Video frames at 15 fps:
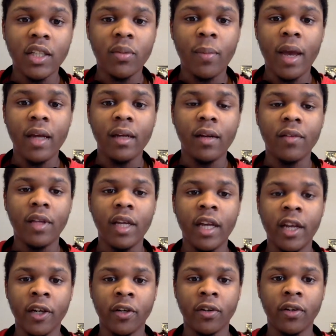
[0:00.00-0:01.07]
Man of the
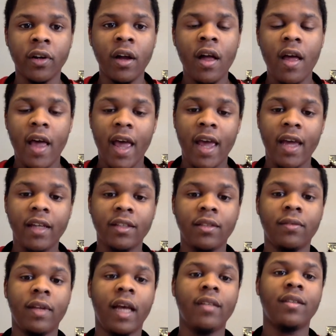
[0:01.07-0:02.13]
Year, and
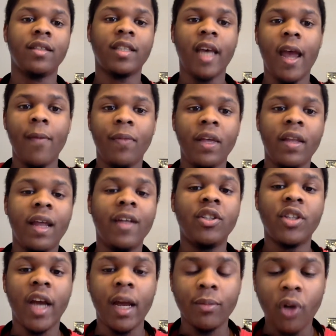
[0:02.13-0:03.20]
that's the same thing that
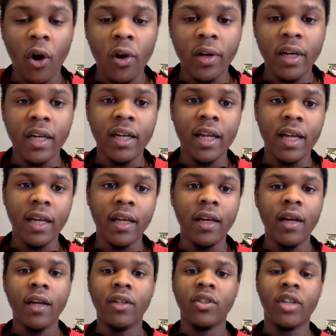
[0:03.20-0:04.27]
James Harden did.
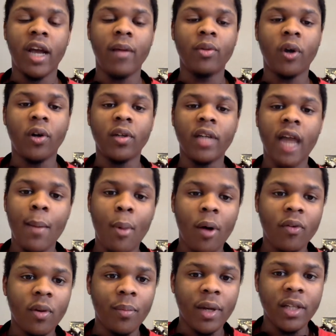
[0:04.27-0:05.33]
James Harden came off the
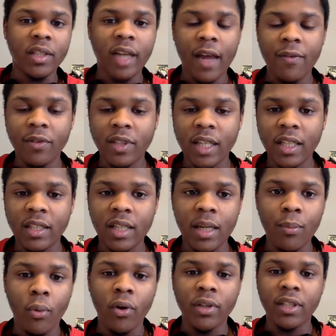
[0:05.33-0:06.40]
bench, gave you 16
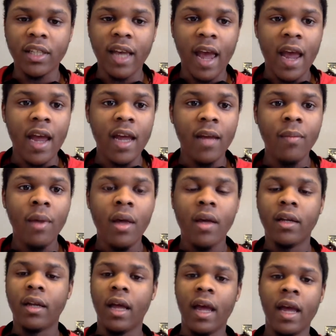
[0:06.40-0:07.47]
points a game,
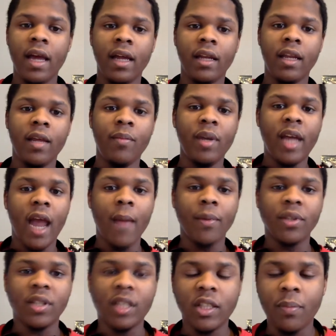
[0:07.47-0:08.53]
and he became a
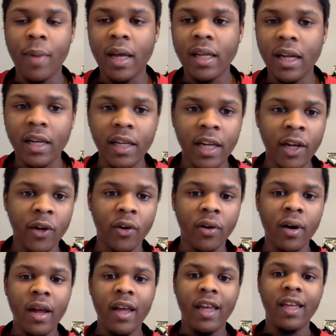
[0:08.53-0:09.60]
Sixth Man of the Year.
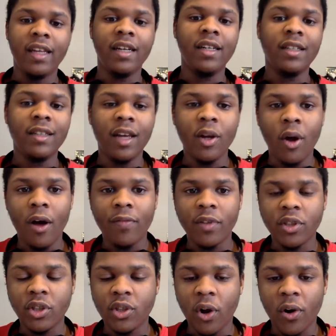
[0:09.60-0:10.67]
He couldn't get off the
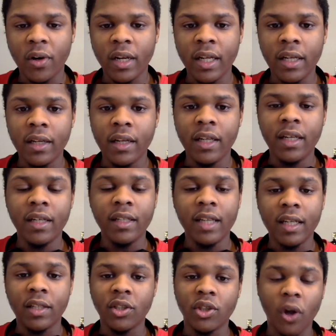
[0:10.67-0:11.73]
starting. He couldn't get
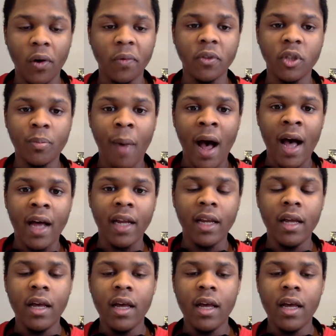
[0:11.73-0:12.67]
the starting spot